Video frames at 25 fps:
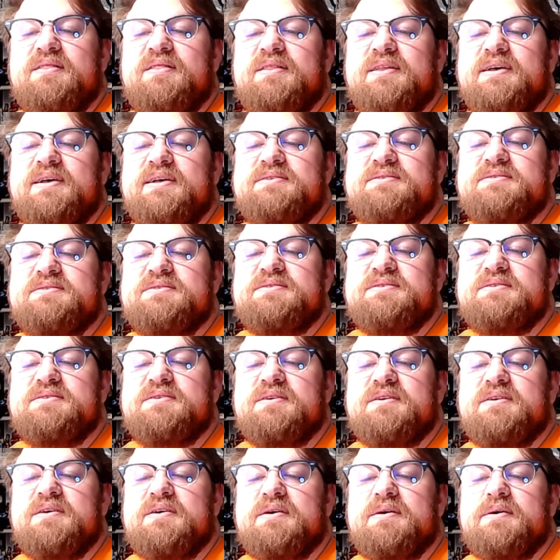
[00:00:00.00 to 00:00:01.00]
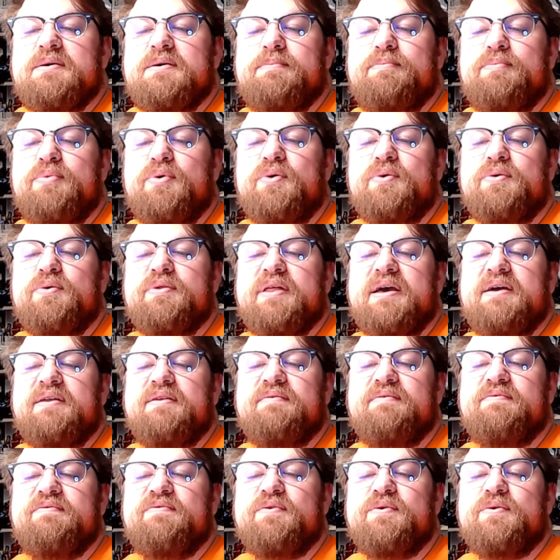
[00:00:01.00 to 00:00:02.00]
Let's pull that
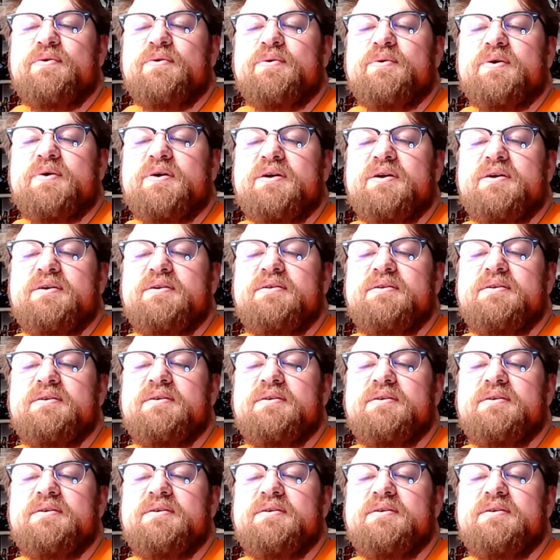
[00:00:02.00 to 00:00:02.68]
forward.